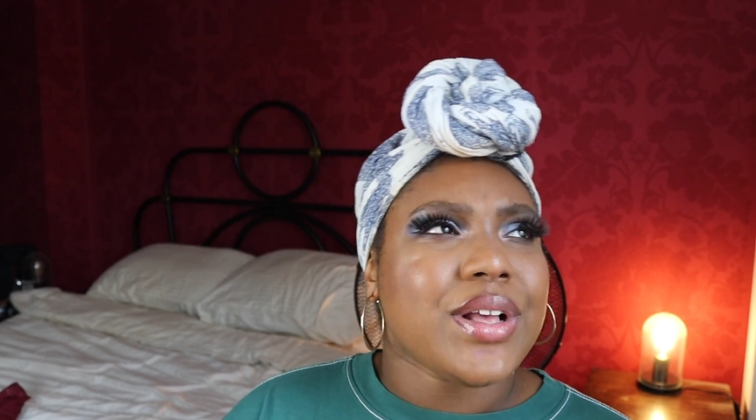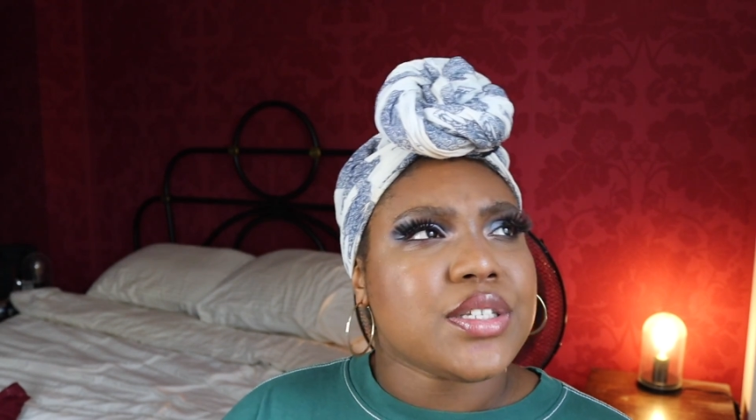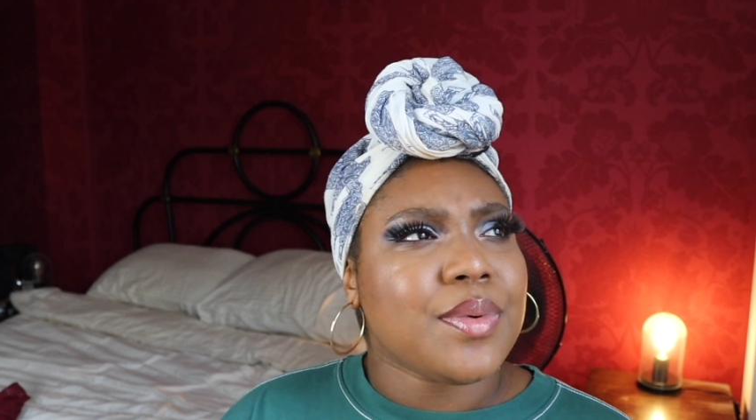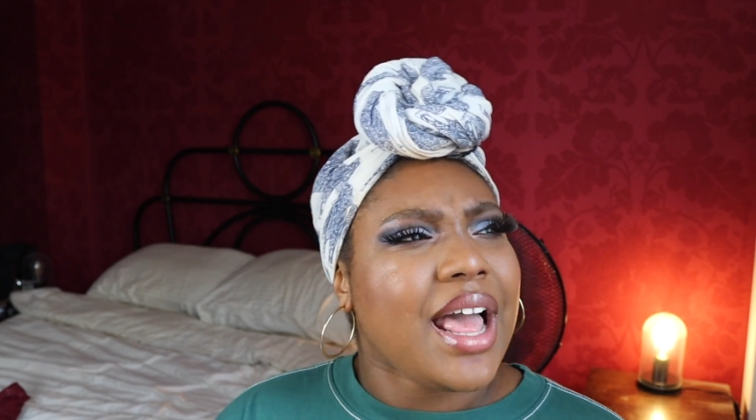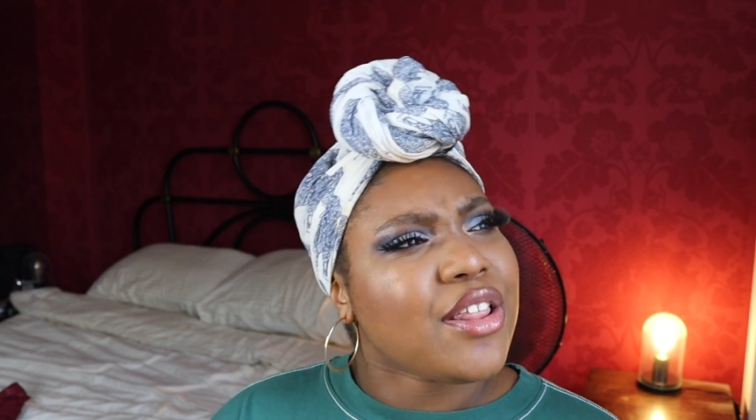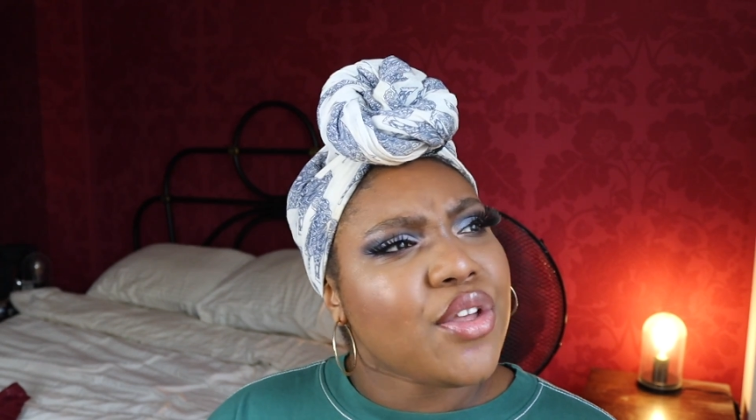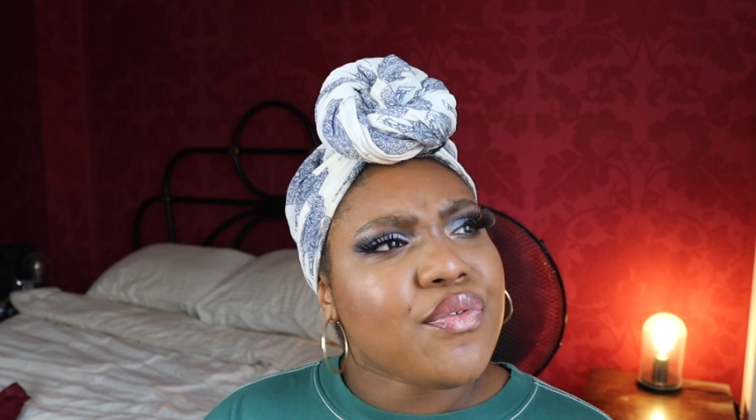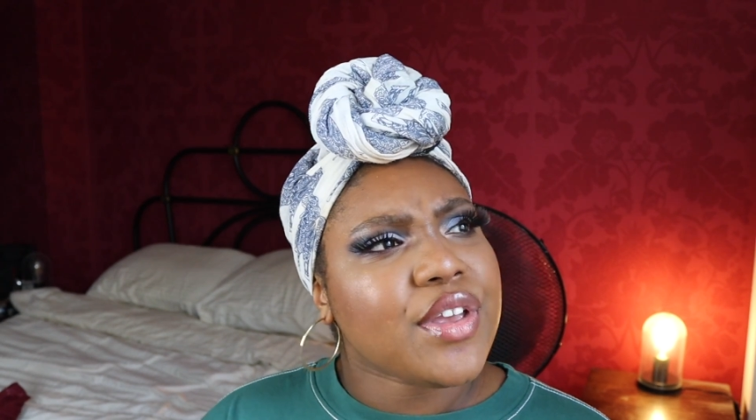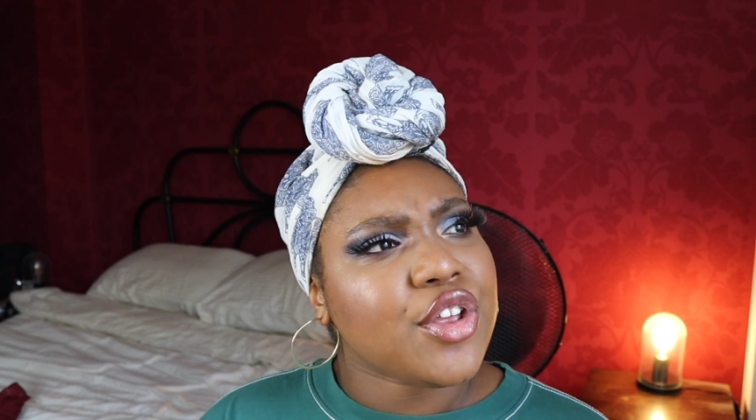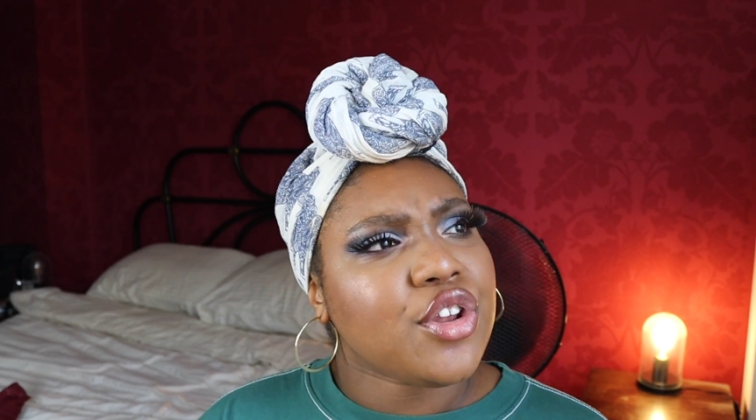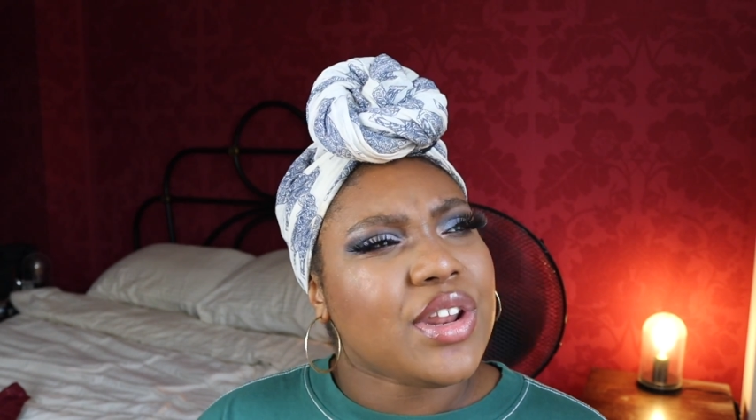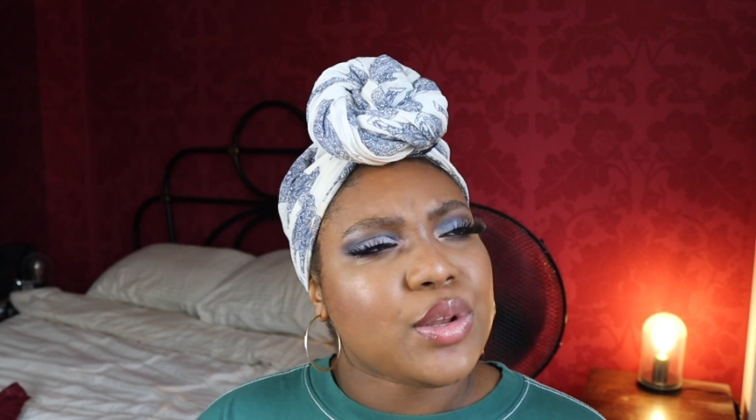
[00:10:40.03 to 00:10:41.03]
went somewhere like, I don't
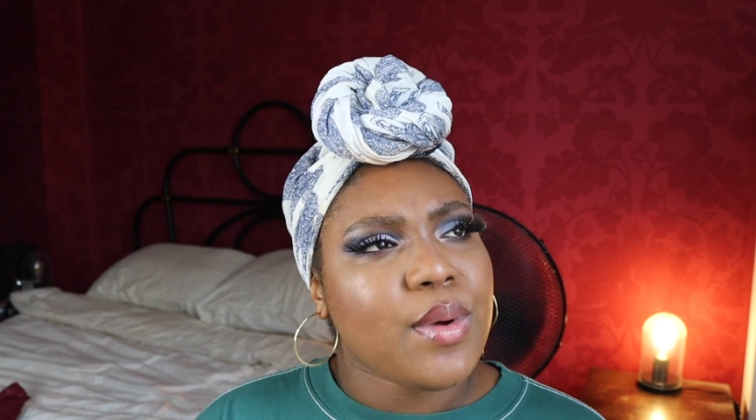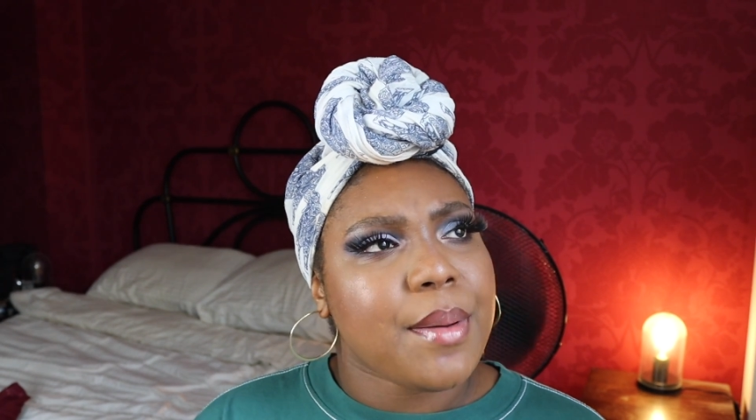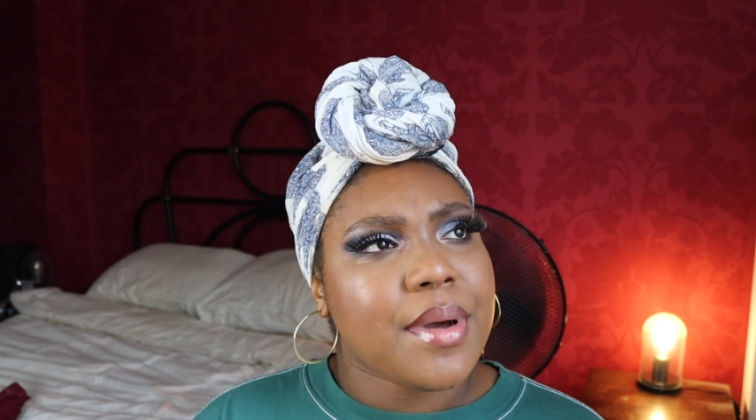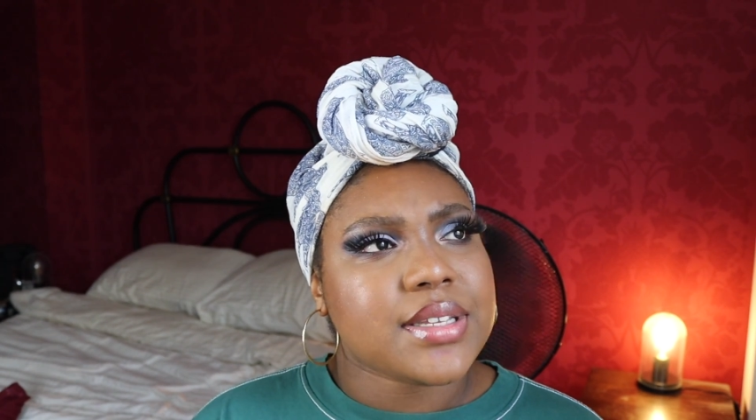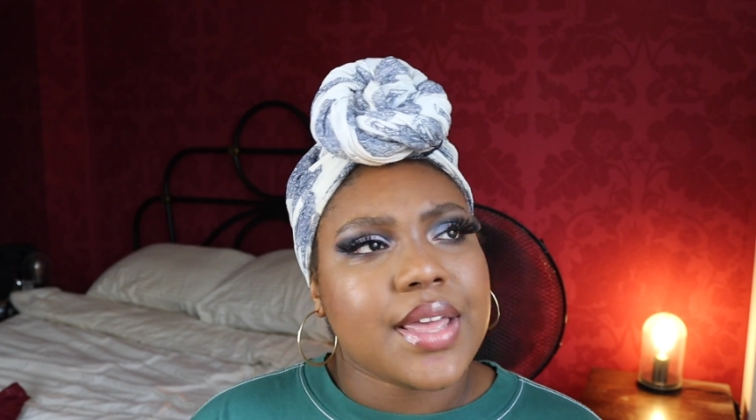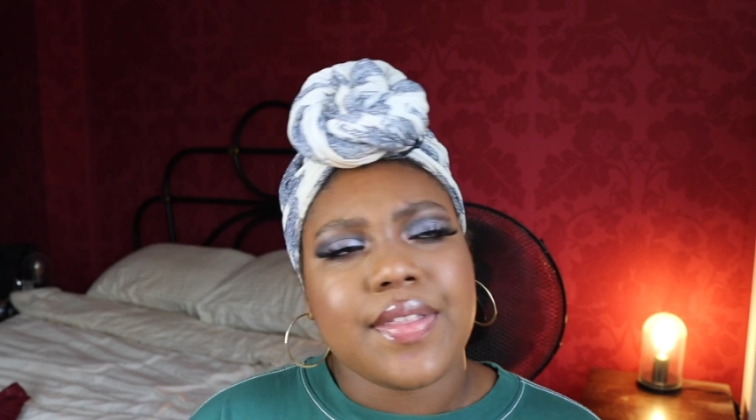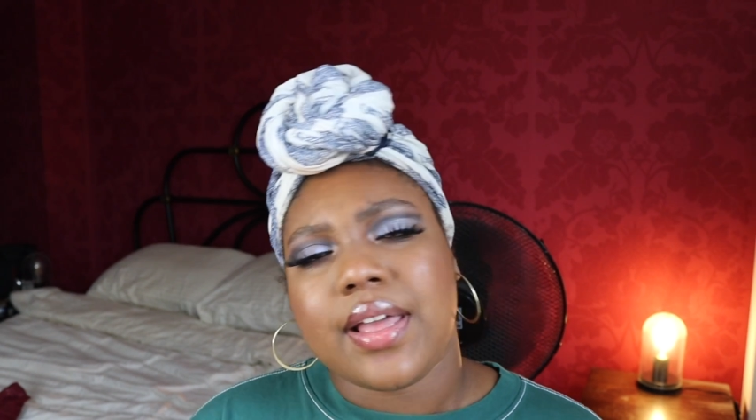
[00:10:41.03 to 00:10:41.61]
think you need to wear a mask,